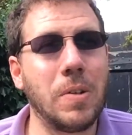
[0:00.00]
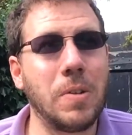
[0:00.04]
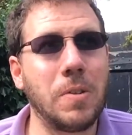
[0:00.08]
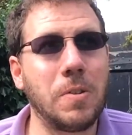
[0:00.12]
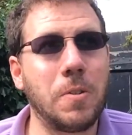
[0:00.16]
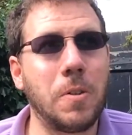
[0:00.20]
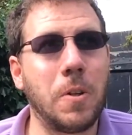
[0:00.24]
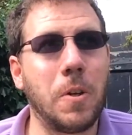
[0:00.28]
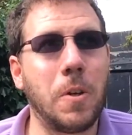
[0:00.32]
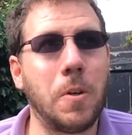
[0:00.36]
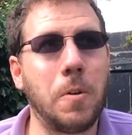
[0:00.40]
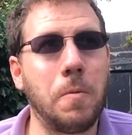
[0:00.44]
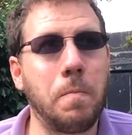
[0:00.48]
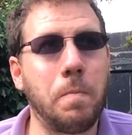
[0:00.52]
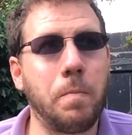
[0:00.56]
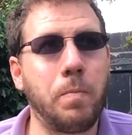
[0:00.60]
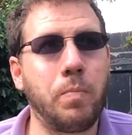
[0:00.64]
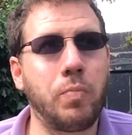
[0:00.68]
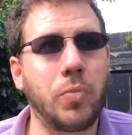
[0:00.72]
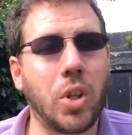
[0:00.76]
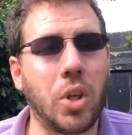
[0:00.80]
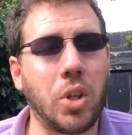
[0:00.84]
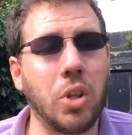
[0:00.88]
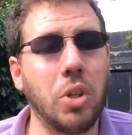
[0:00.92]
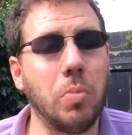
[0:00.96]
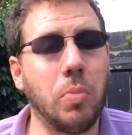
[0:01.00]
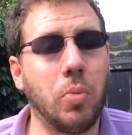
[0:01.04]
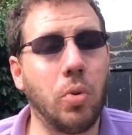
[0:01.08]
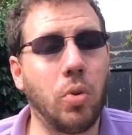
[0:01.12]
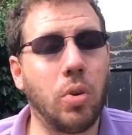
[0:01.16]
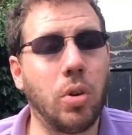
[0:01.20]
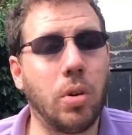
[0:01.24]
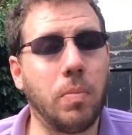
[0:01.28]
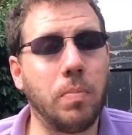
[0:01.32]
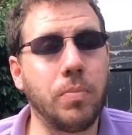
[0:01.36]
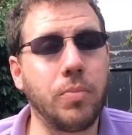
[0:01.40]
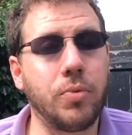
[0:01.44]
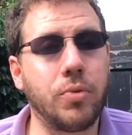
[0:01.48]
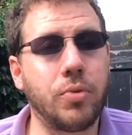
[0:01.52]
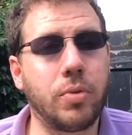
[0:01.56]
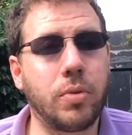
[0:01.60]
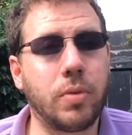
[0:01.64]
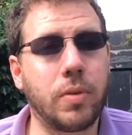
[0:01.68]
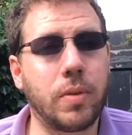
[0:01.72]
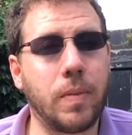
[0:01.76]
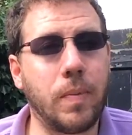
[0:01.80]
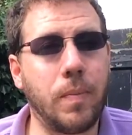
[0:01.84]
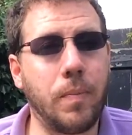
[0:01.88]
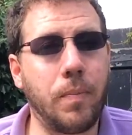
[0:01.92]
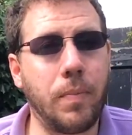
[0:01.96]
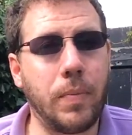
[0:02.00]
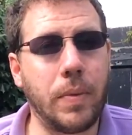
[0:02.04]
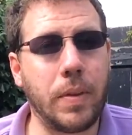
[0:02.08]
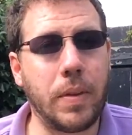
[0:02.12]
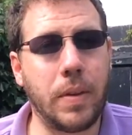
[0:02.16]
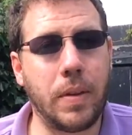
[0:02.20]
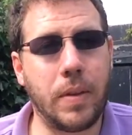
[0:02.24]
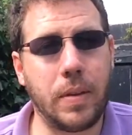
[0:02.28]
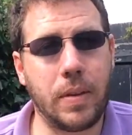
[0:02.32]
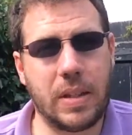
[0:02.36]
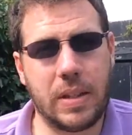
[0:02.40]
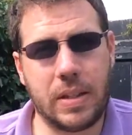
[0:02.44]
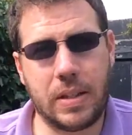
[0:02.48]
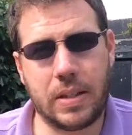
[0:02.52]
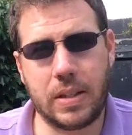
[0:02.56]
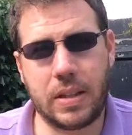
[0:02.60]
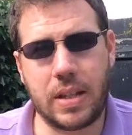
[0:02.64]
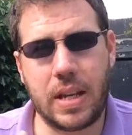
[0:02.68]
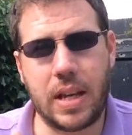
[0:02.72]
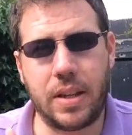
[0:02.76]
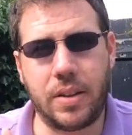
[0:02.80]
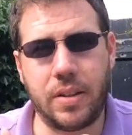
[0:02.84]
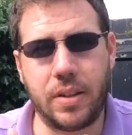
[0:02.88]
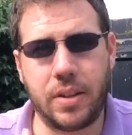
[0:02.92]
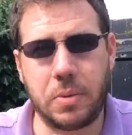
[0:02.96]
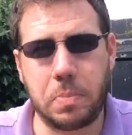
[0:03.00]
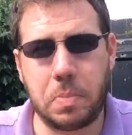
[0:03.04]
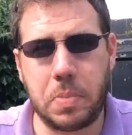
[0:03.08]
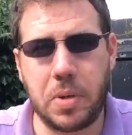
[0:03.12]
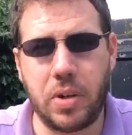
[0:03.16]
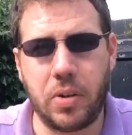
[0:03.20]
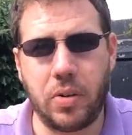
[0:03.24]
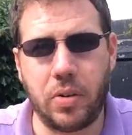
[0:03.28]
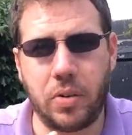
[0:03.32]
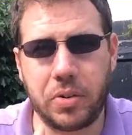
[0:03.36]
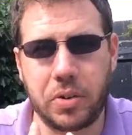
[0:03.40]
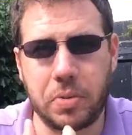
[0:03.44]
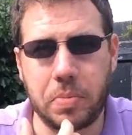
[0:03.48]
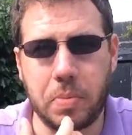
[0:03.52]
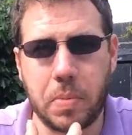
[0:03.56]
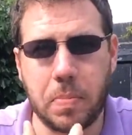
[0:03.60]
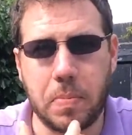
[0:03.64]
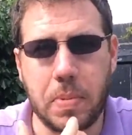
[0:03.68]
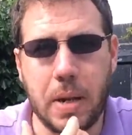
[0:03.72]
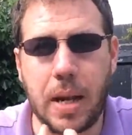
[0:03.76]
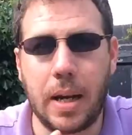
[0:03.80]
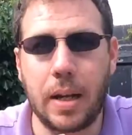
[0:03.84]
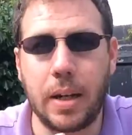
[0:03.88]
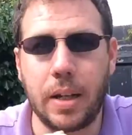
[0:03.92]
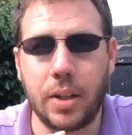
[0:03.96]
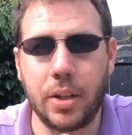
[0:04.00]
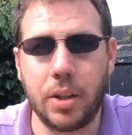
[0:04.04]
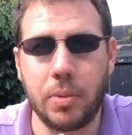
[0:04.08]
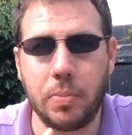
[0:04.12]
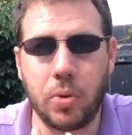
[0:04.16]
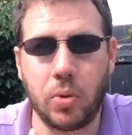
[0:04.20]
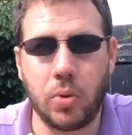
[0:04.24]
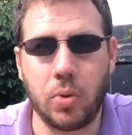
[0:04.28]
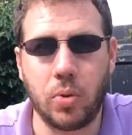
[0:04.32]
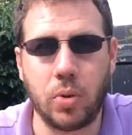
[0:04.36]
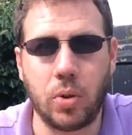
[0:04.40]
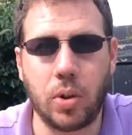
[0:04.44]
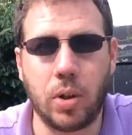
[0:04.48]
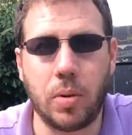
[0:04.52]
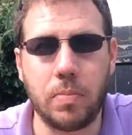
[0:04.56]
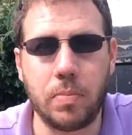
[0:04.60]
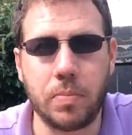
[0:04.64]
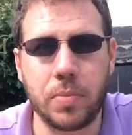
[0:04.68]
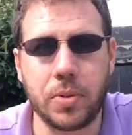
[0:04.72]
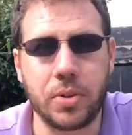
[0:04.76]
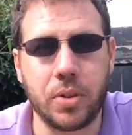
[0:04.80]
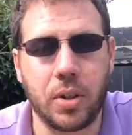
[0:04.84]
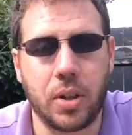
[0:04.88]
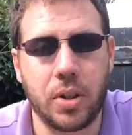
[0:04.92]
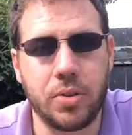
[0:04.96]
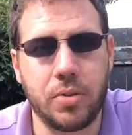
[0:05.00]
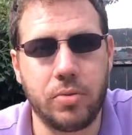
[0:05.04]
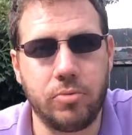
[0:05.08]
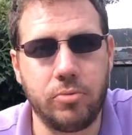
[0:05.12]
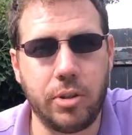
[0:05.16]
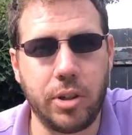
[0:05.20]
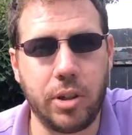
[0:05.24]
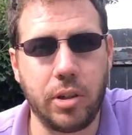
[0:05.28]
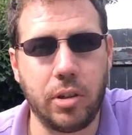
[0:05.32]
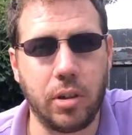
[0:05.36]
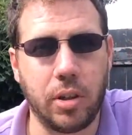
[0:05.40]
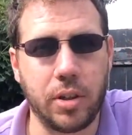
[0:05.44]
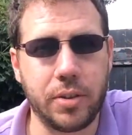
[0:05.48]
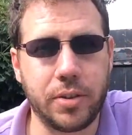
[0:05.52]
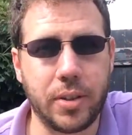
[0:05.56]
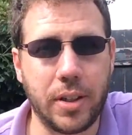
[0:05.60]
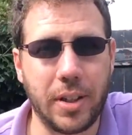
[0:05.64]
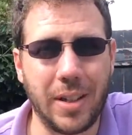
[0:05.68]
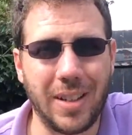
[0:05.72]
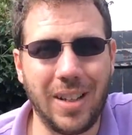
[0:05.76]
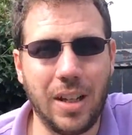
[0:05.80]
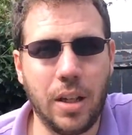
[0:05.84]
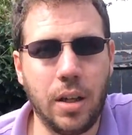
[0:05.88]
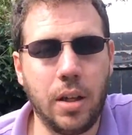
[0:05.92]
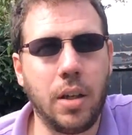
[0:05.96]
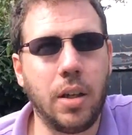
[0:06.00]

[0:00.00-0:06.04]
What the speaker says: So the more I'm getting this beer onto my palate, the more I'm starting to realise that